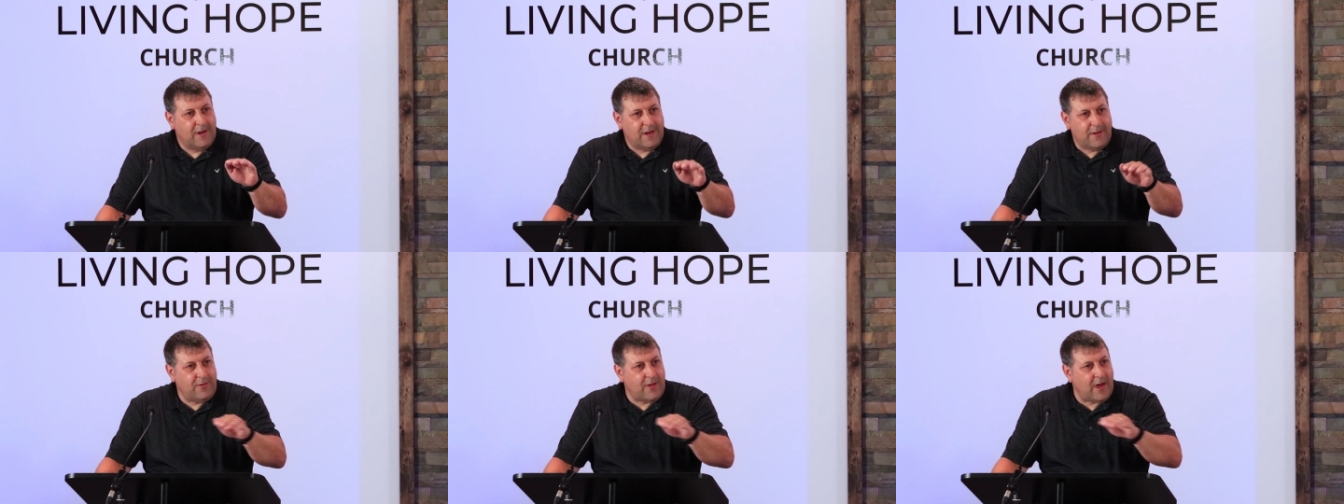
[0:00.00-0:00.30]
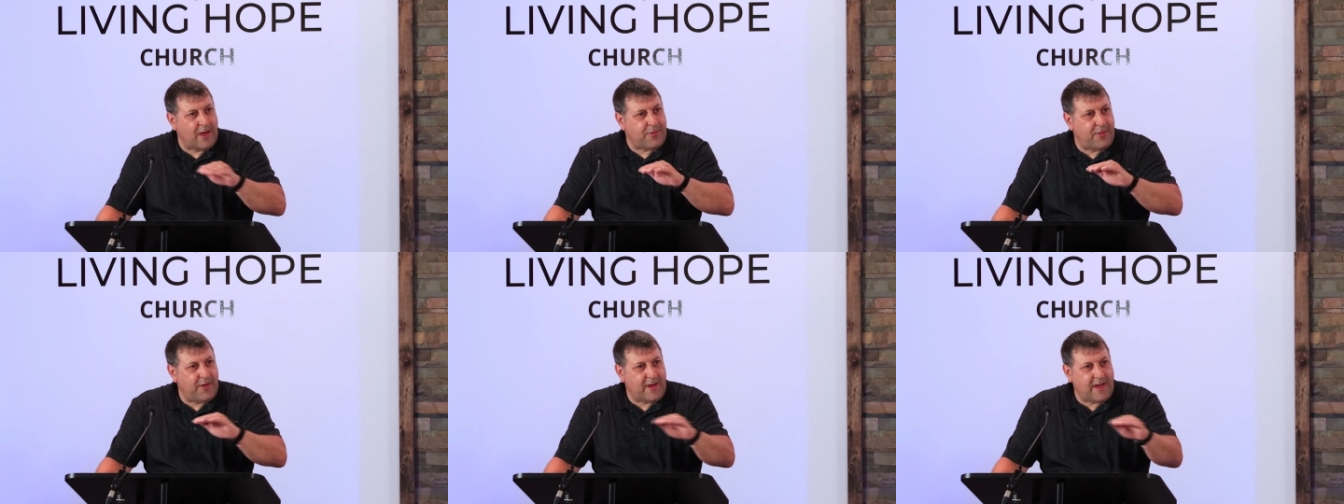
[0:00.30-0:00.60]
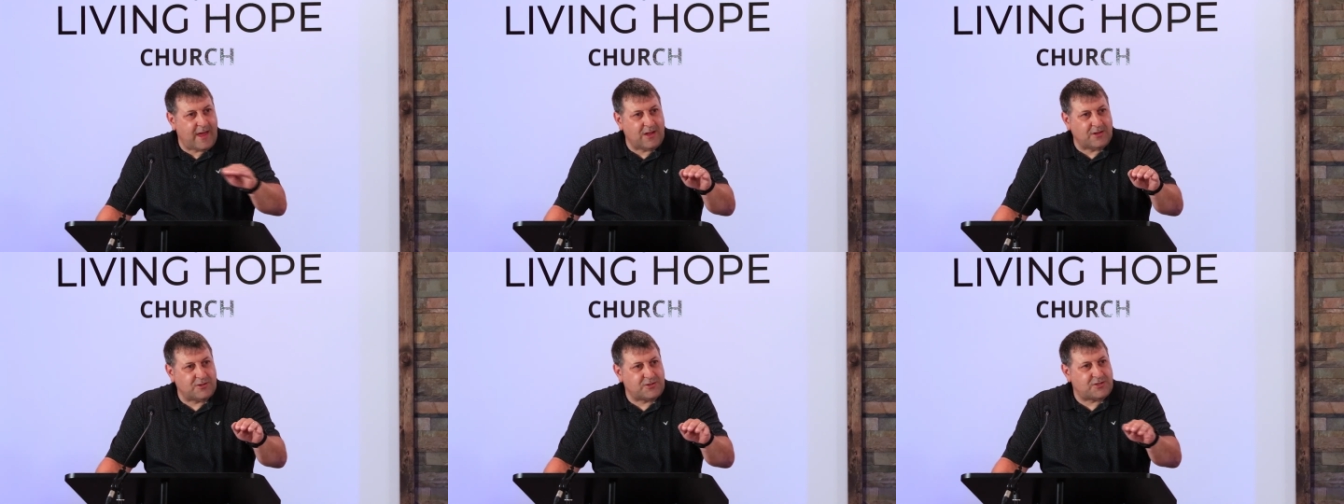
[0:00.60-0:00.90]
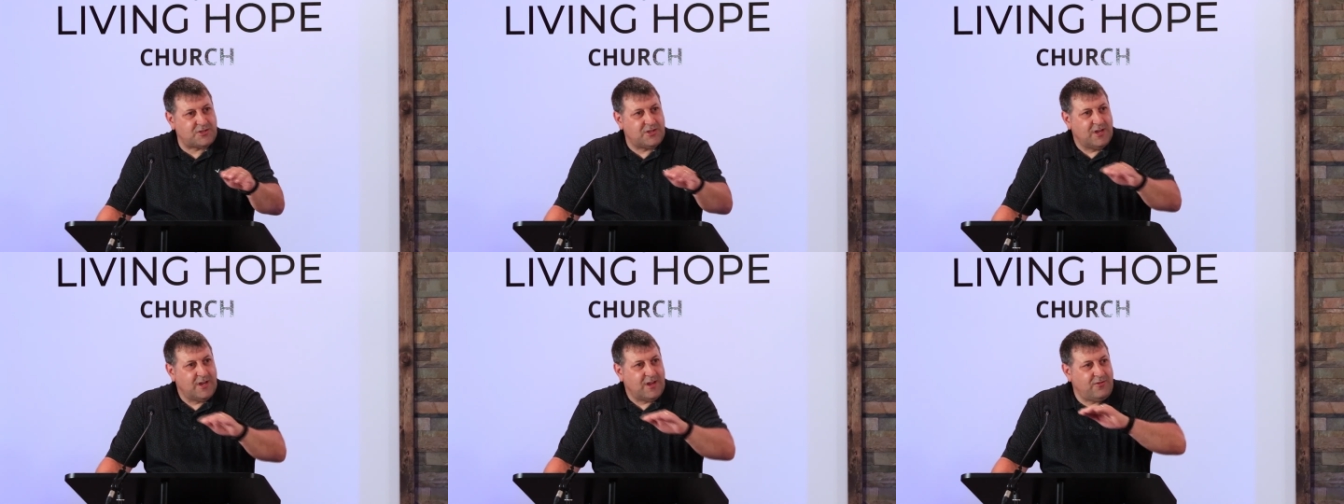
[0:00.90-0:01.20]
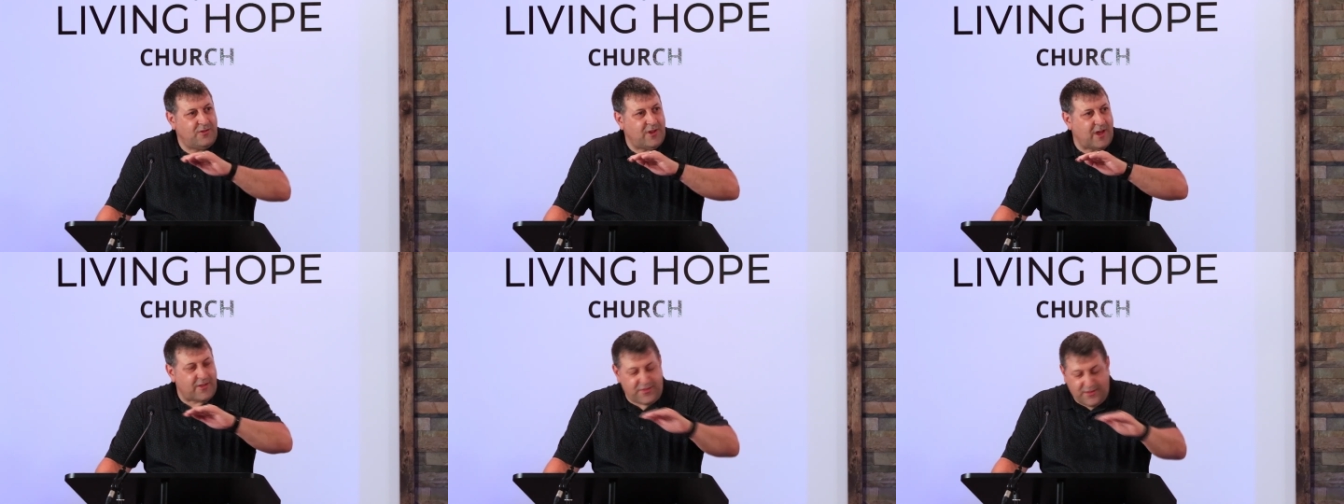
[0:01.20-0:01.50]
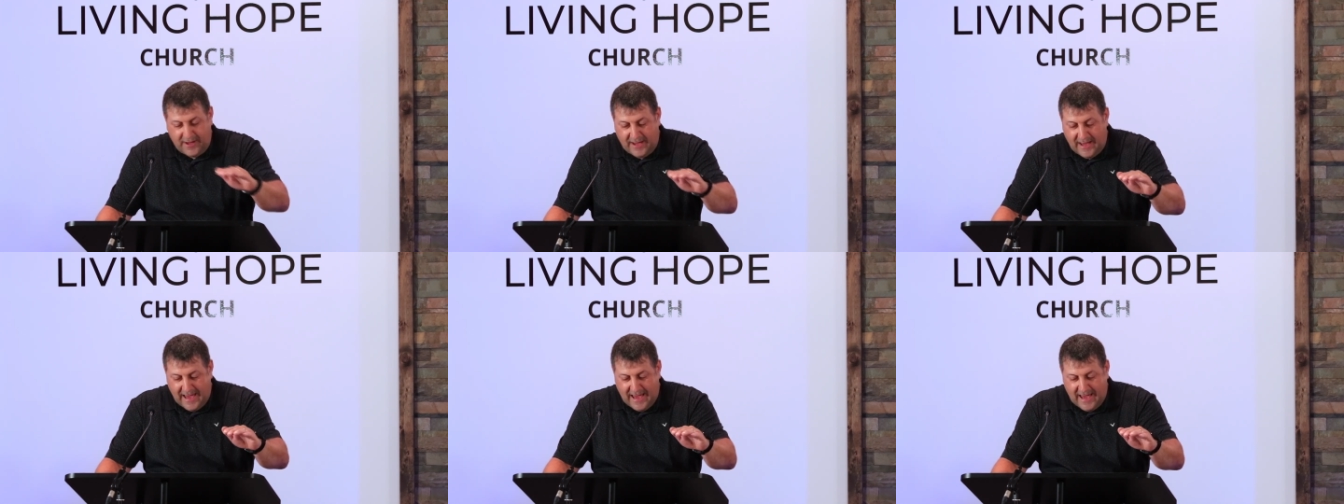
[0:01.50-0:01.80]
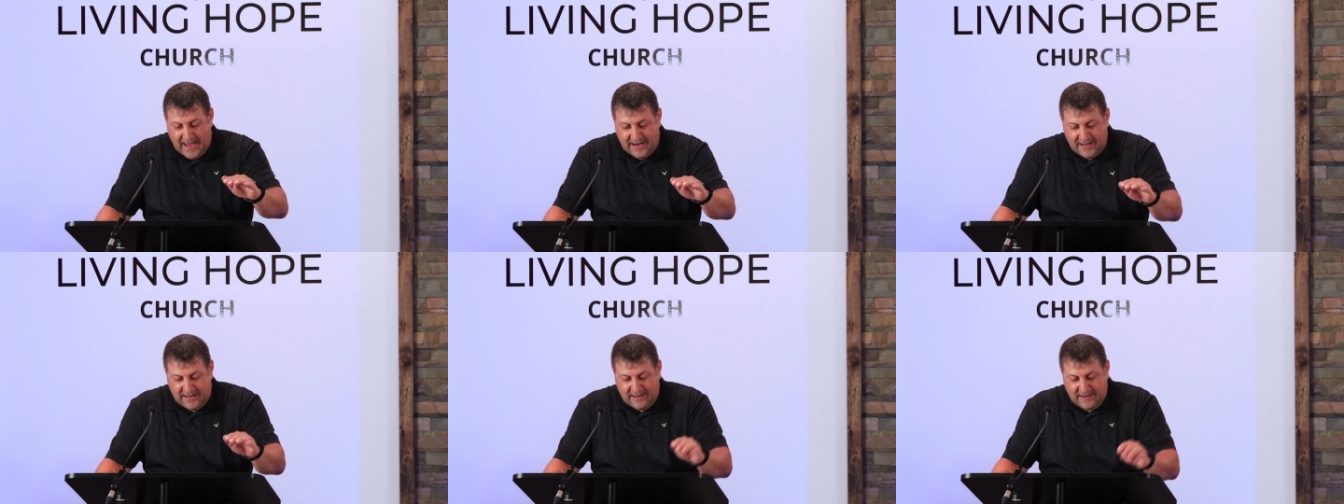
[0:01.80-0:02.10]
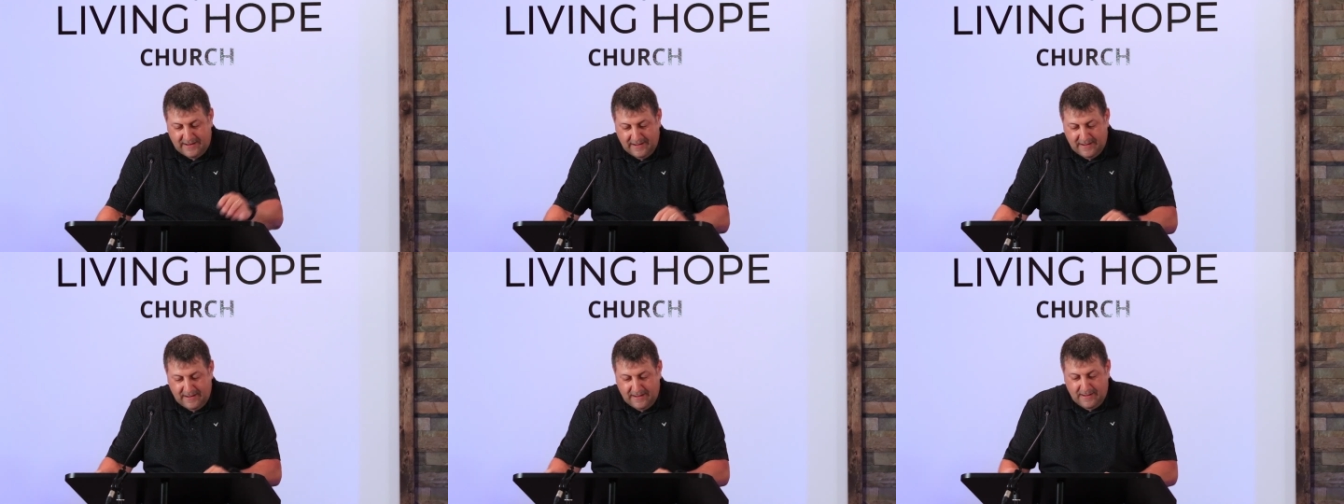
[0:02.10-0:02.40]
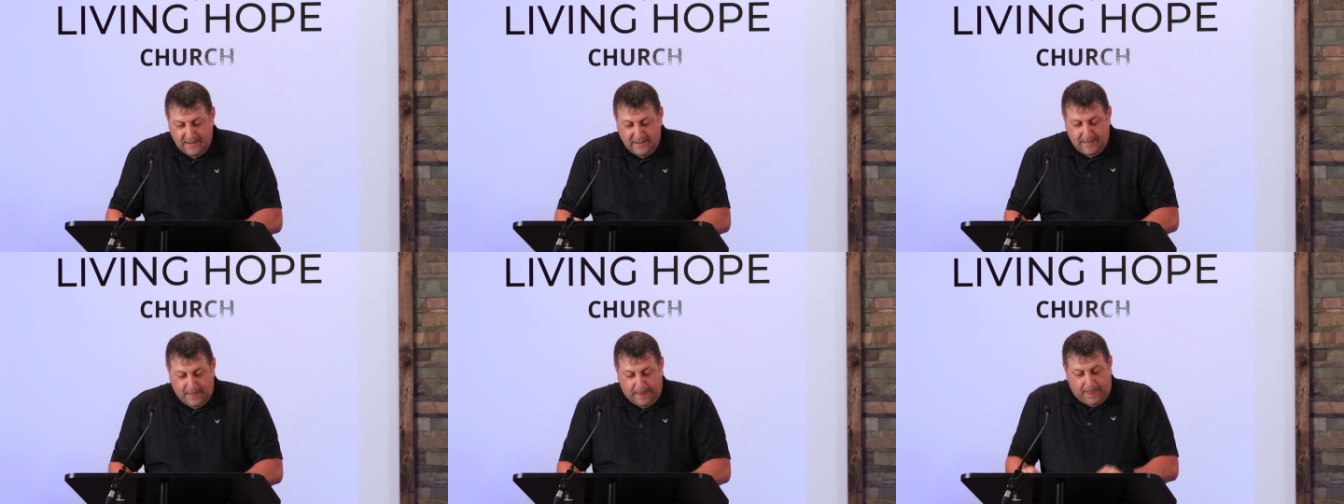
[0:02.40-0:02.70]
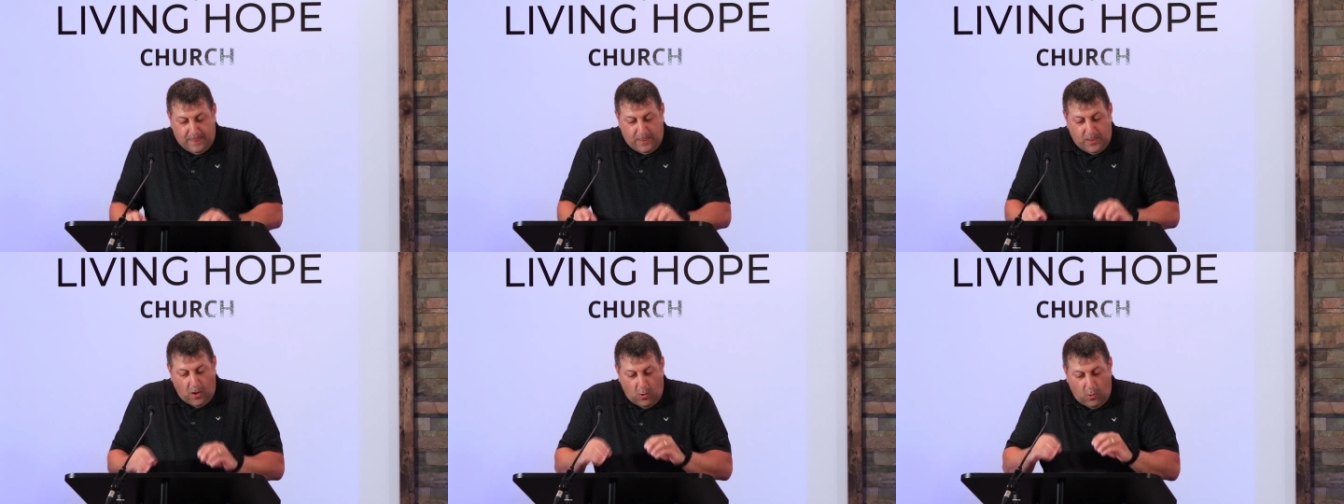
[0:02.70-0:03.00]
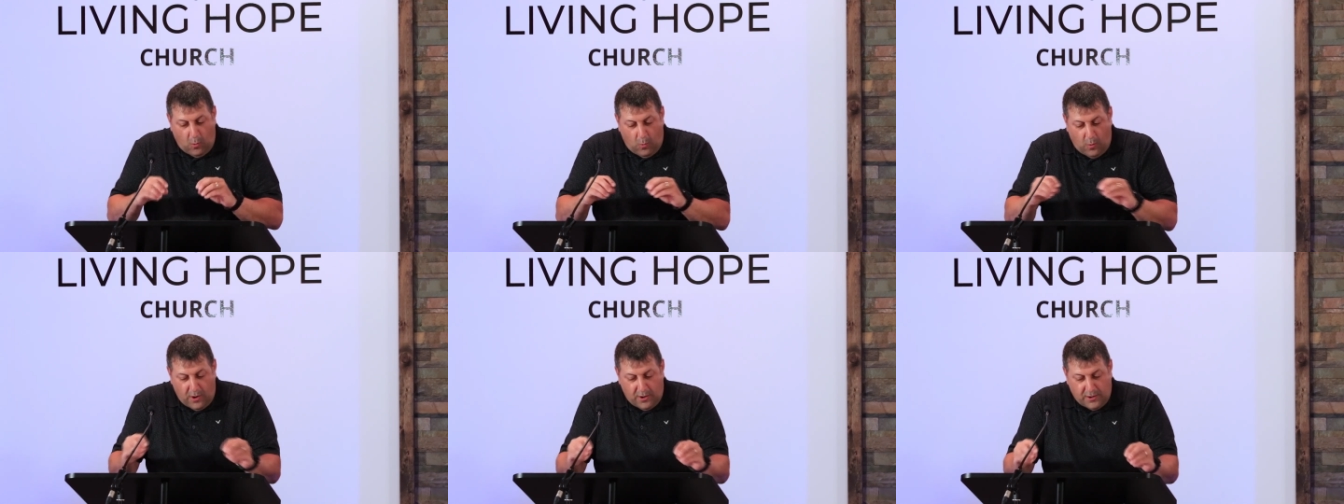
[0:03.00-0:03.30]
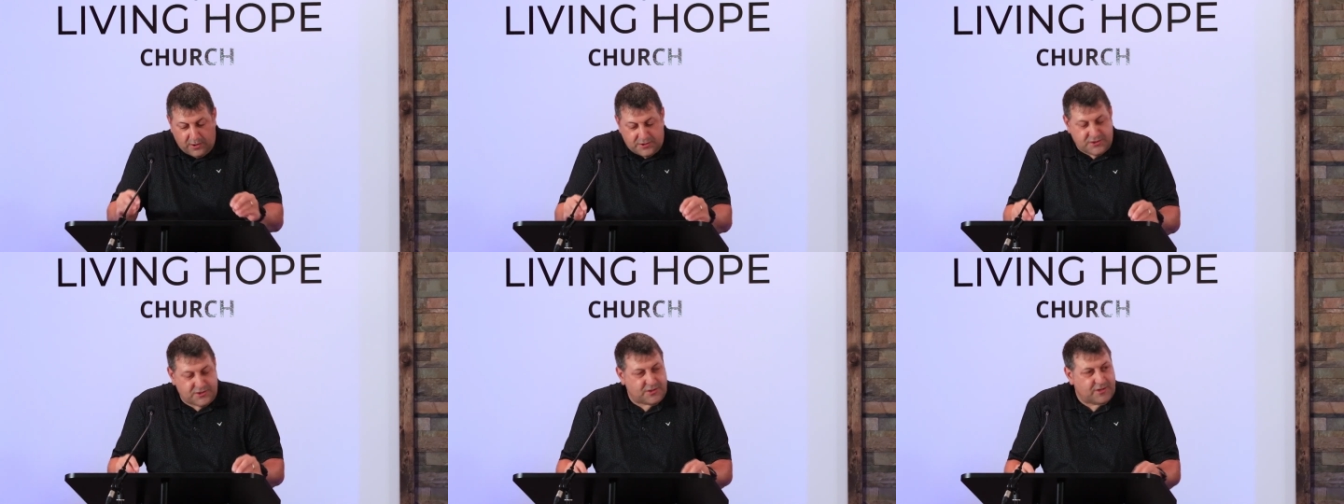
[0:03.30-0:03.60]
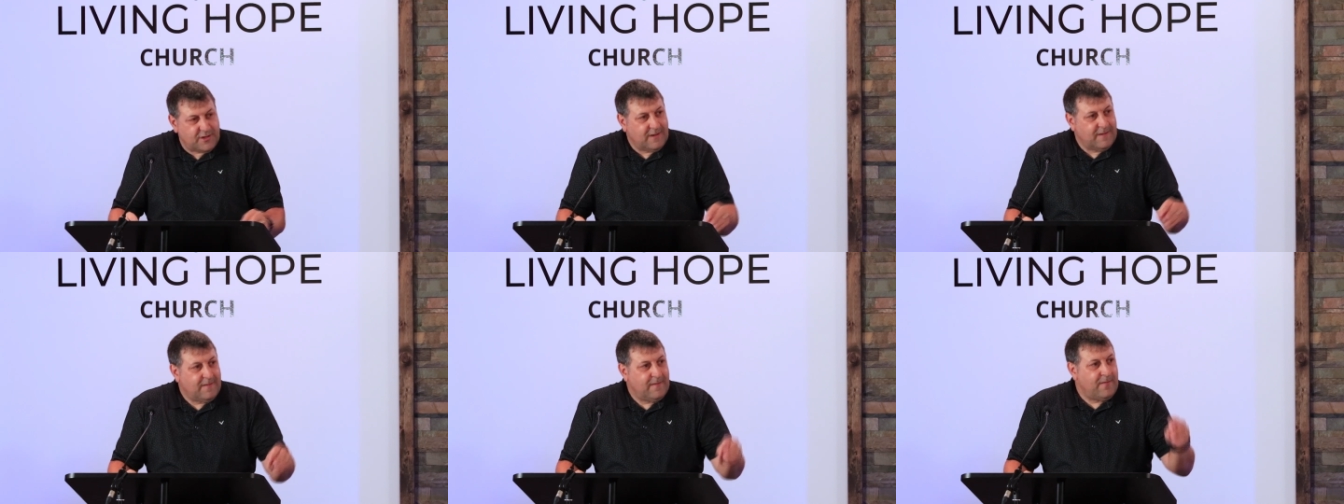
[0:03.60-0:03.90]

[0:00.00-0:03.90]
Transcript: Nothing else, nothing added, no works.